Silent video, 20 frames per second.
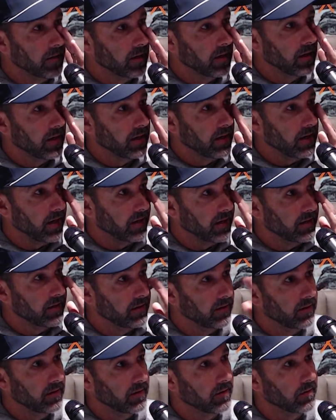and been like, I,
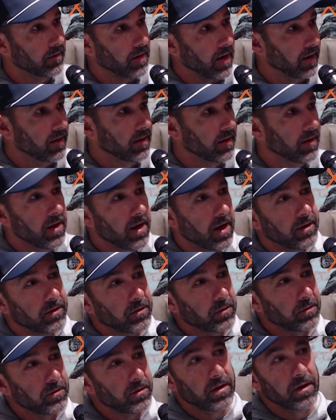you know,
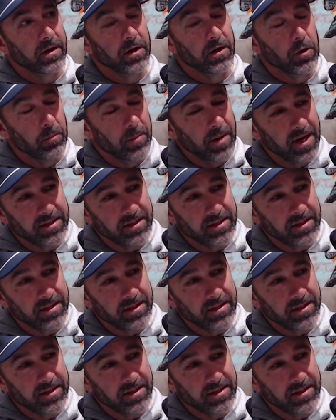don't you go